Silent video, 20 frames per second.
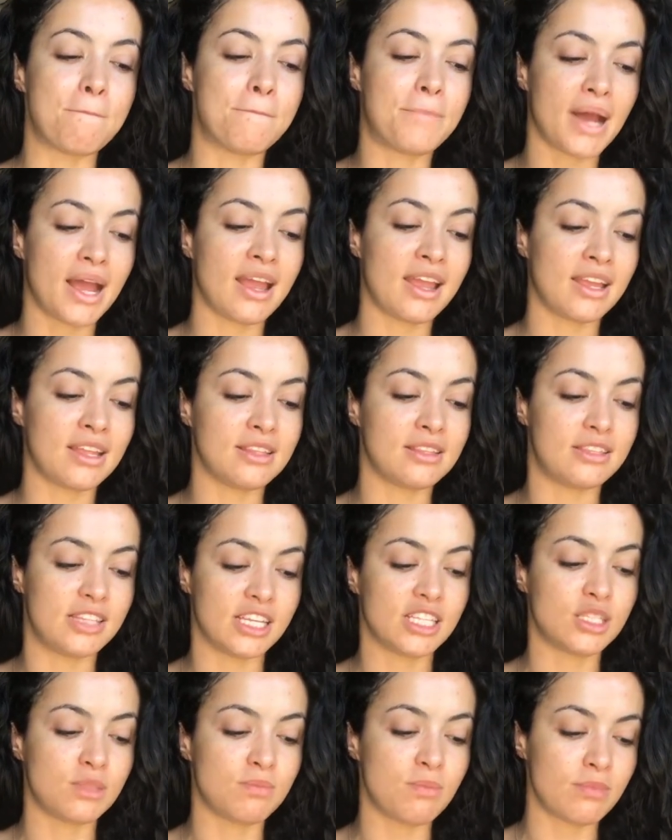But
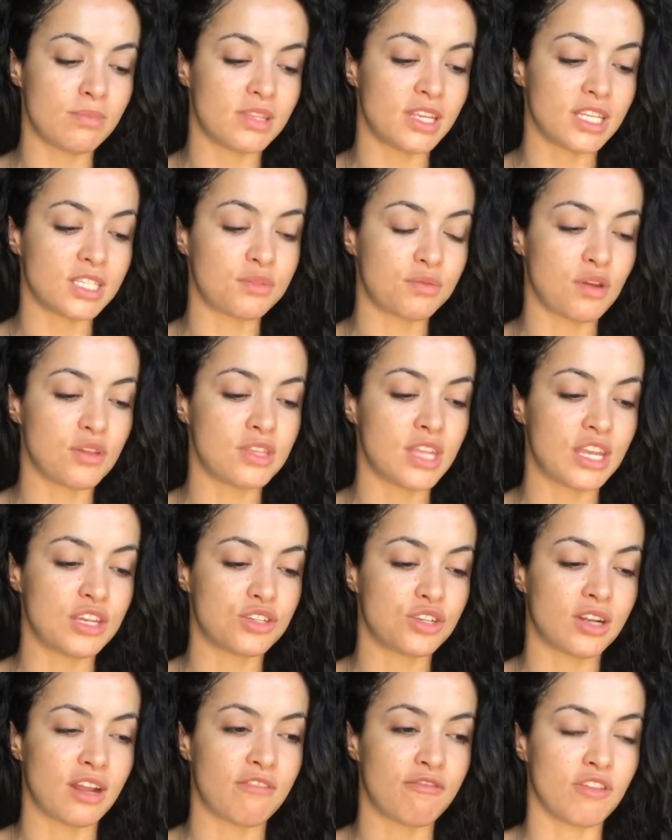this
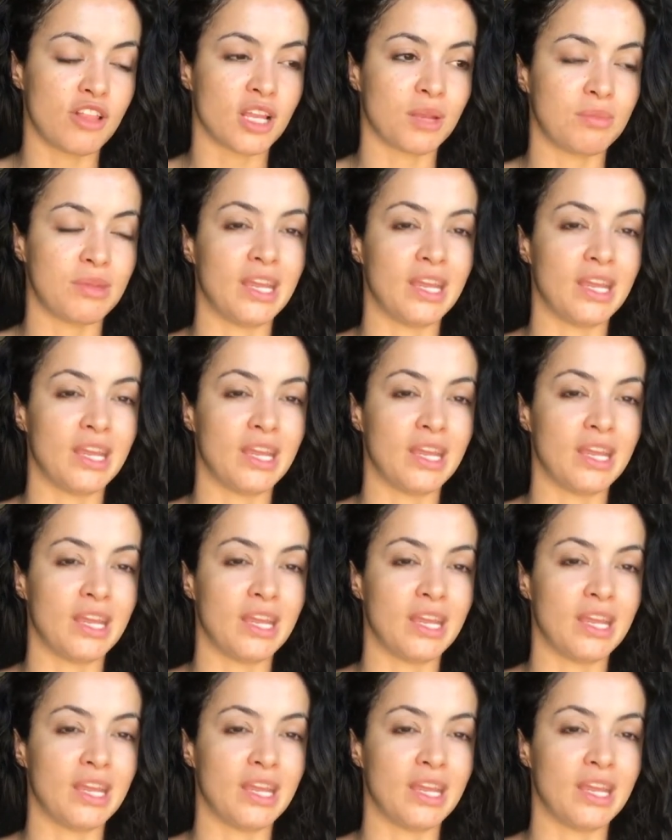foundation, I feel like,